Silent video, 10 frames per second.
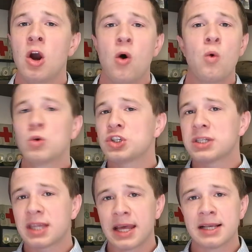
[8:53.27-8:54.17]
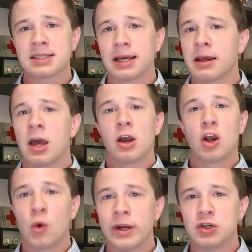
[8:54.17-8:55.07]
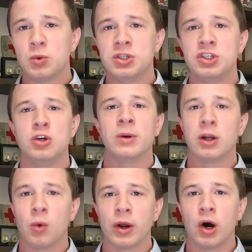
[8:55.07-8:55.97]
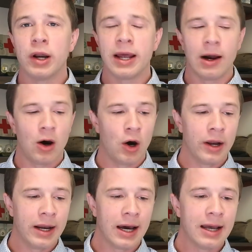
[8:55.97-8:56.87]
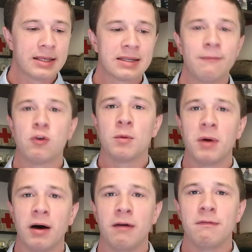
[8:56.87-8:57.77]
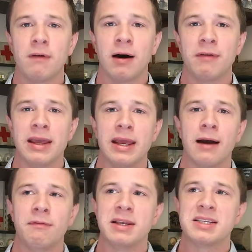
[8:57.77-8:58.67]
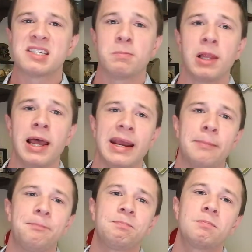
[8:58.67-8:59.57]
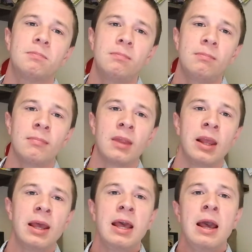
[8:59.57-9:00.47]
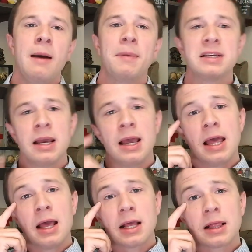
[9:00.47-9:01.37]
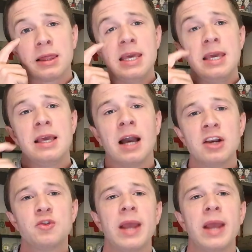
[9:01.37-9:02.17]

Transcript: or just things like going to a zoo and going on some form of a display. But the country